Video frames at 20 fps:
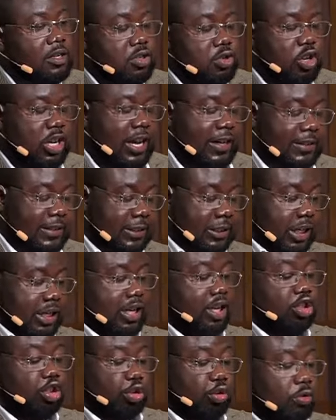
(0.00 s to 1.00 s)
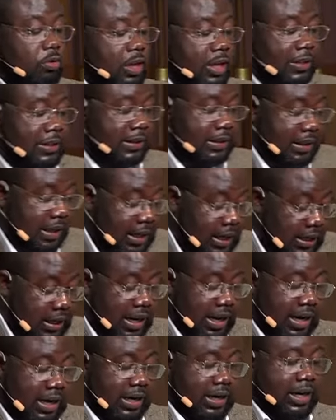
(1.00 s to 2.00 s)
You can see the truth is
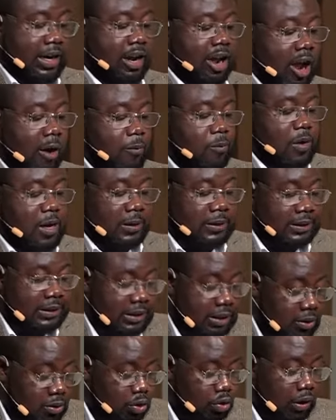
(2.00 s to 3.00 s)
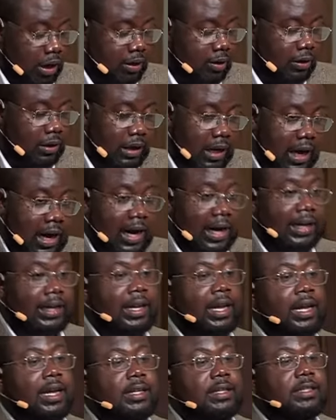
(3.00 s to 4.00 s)
sitting there, and we're still trying to lie
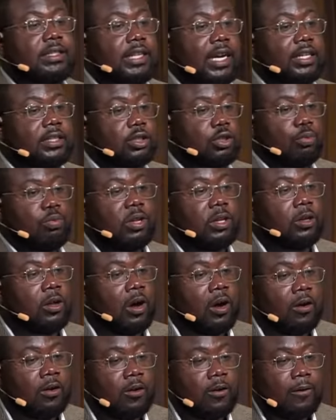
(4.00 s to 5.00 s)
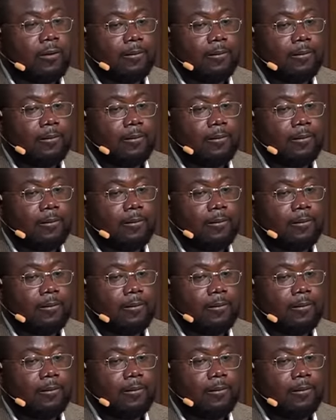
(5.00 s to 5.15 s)
just to belong.